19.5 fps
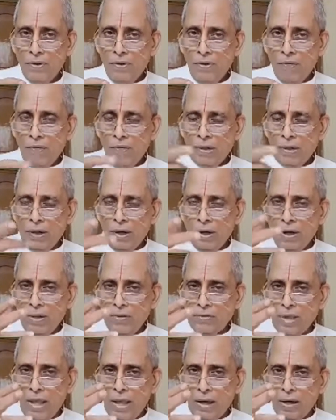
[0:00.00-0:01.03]
whether it
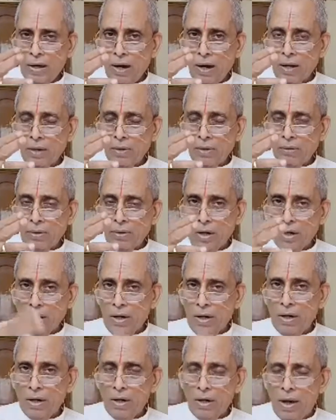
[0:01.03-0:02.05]
is according to the
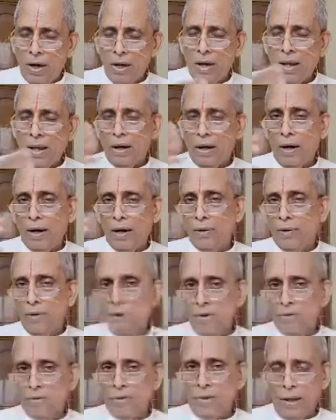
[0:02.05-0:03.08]
need or according to
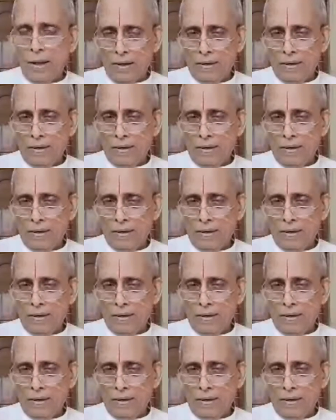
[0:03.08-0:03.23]
desire.